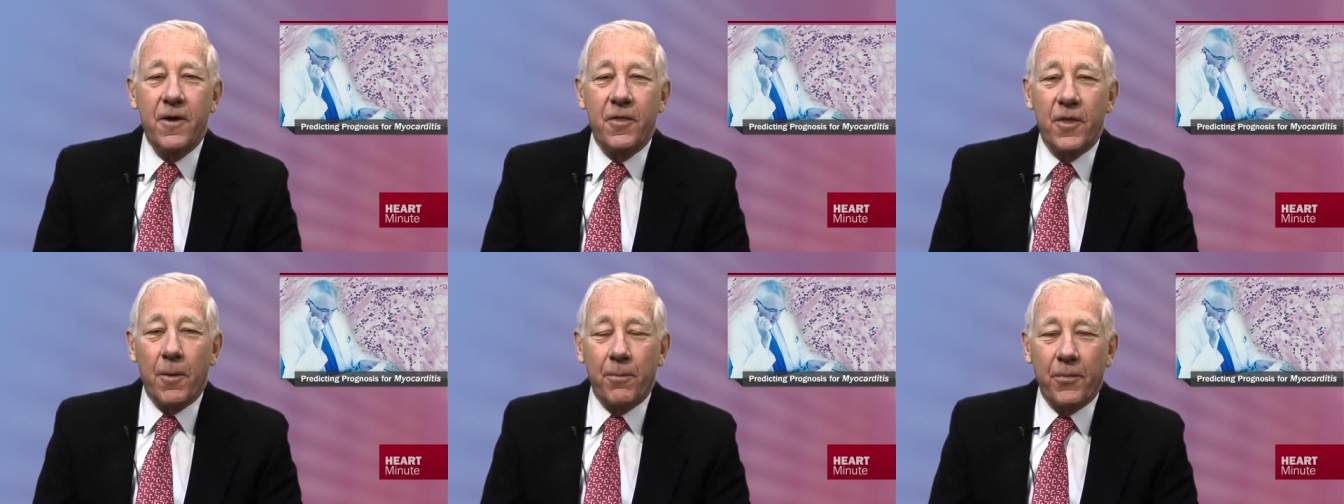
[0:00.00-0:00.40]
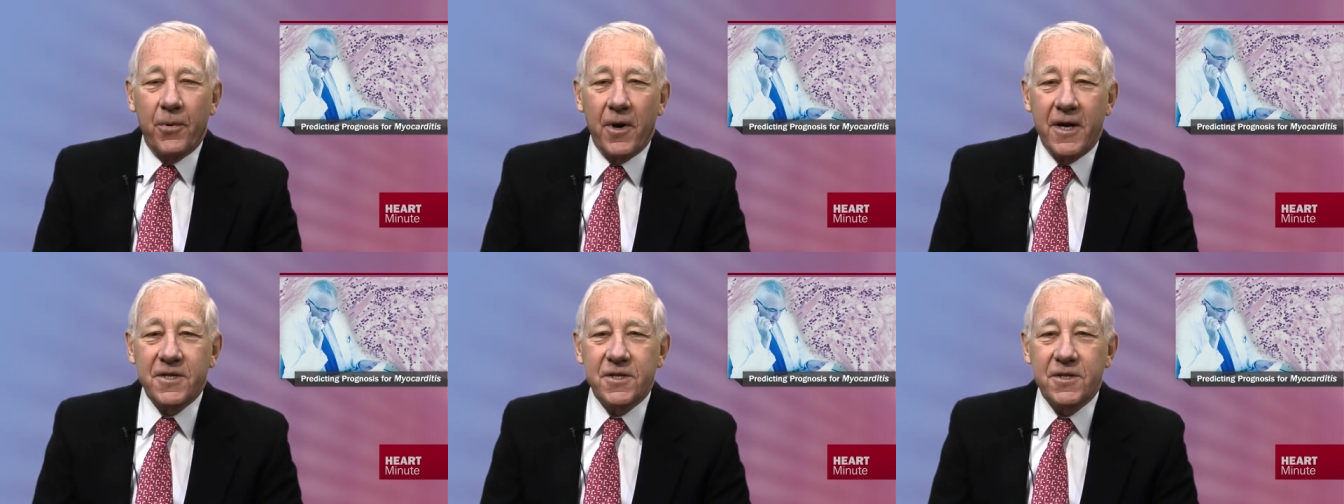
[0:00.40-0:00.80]
The
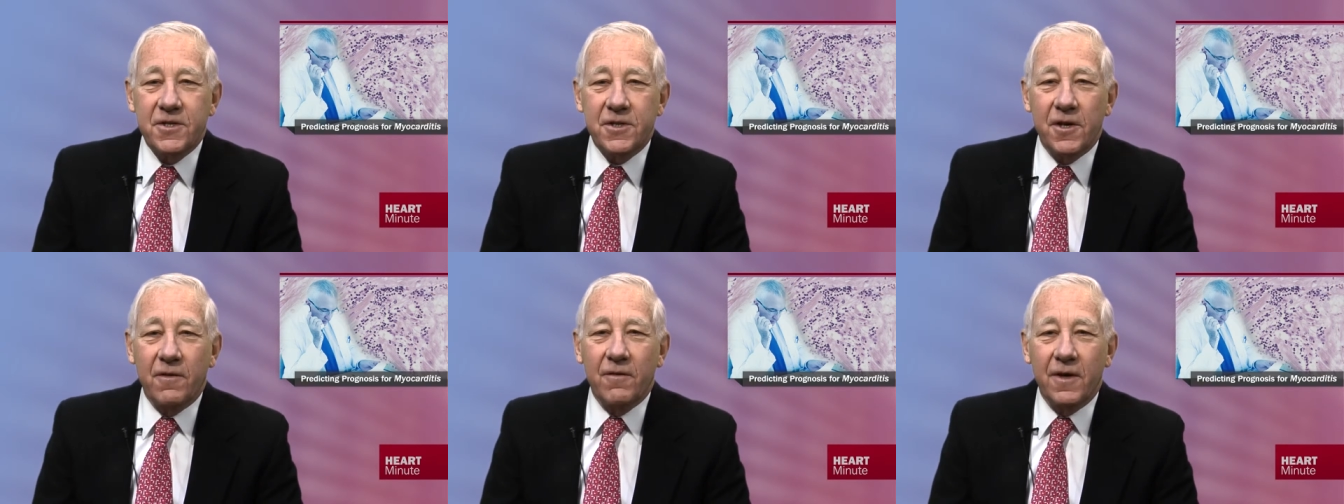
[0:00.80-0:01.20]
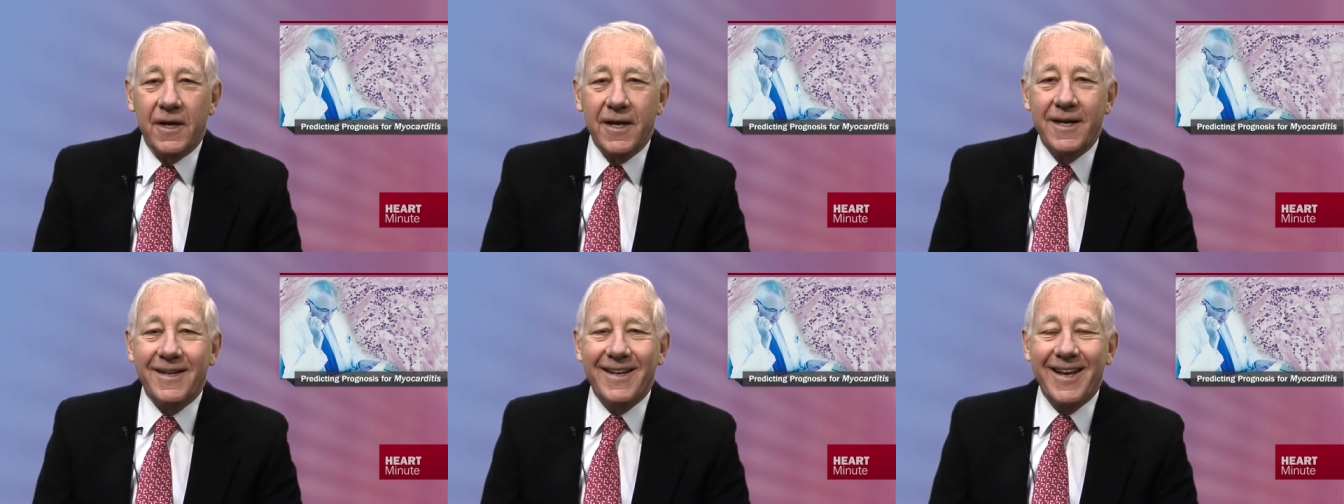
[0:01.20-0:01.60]
presence of
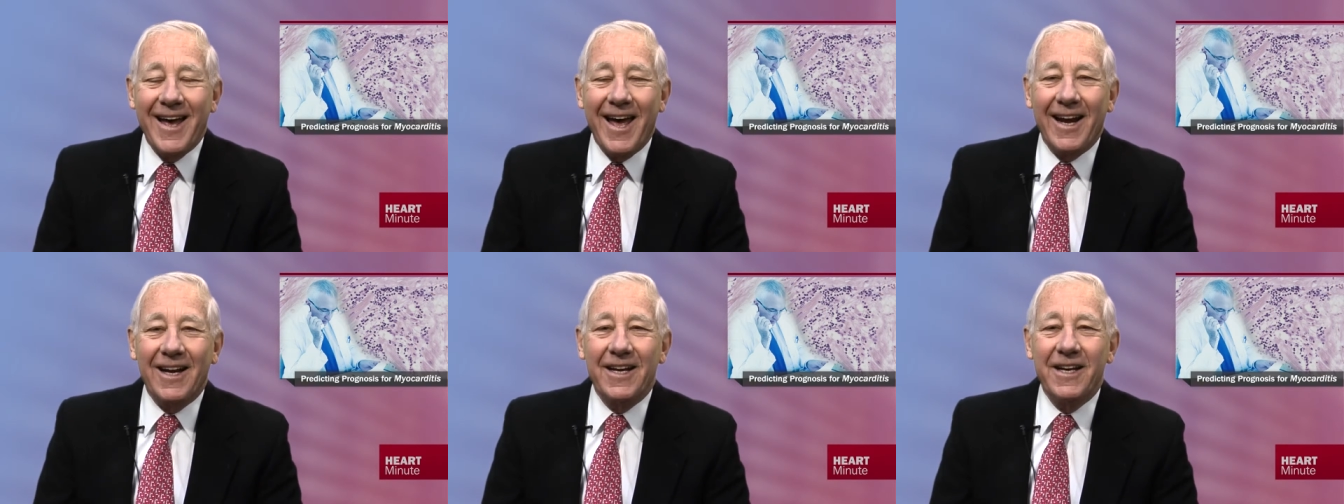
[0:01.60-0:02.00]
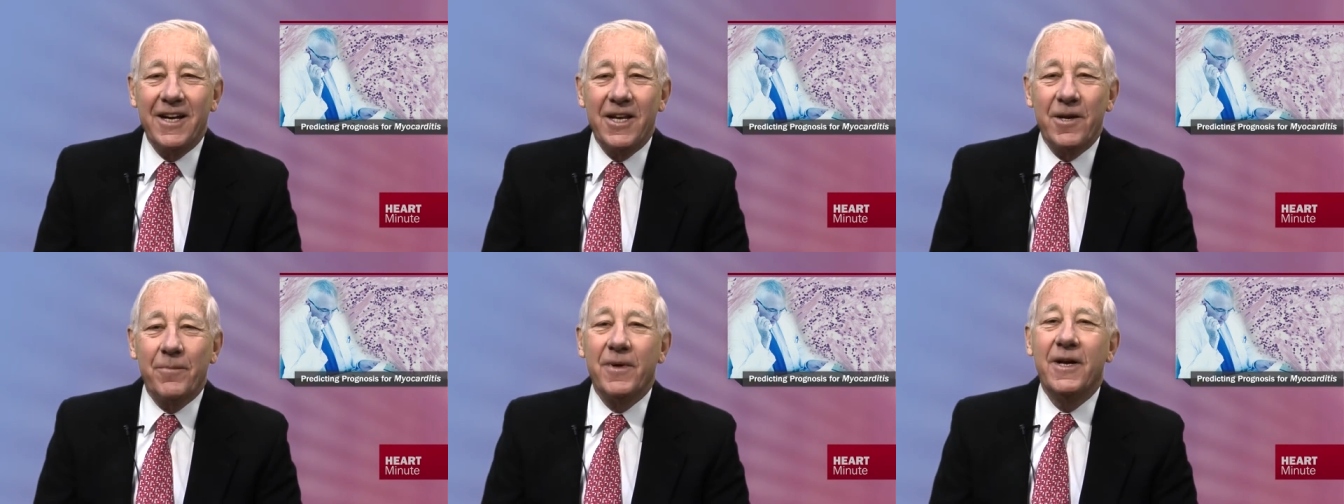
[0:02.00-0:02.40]
late
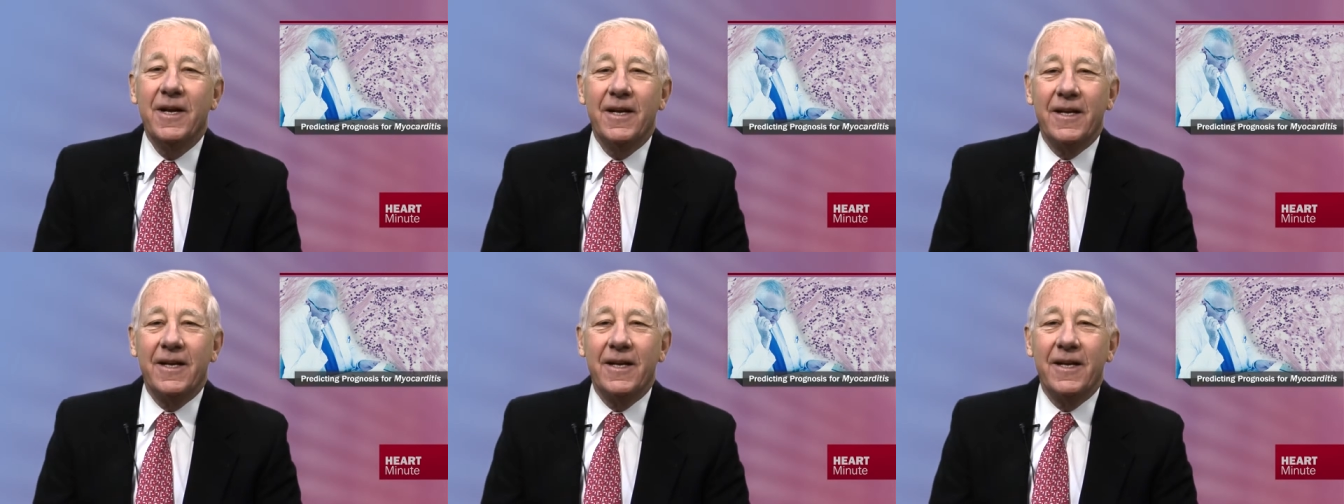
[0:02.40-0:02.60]
gadolinium